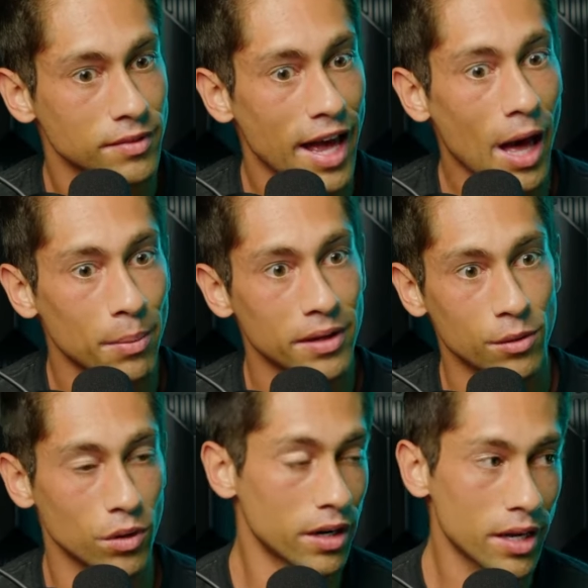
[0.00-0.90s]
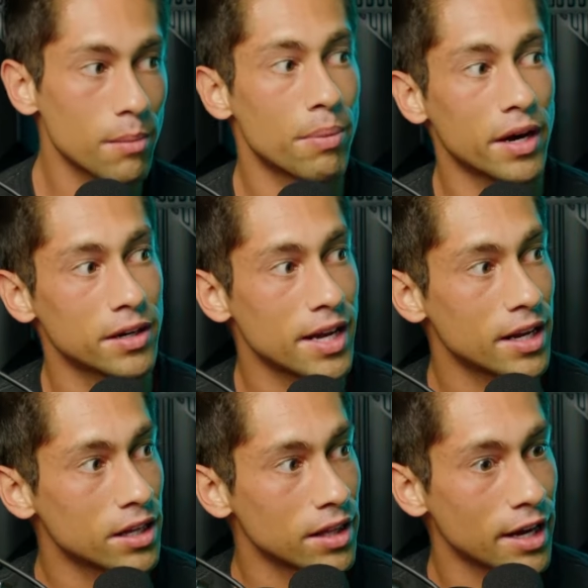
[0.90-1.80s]
happen, and we're going to get better
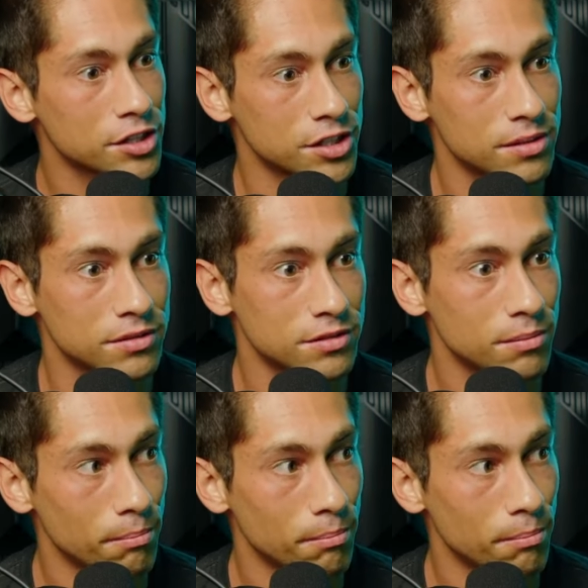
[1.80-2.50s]
data collection